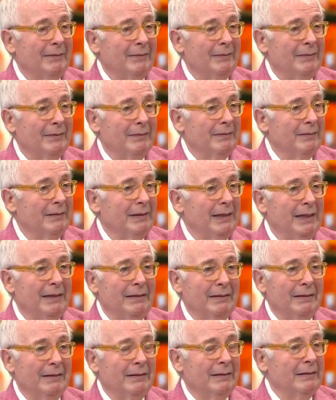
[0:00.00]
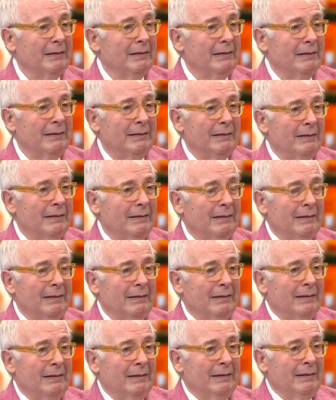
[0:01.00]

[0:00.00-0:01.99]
of Brussels, of everything that was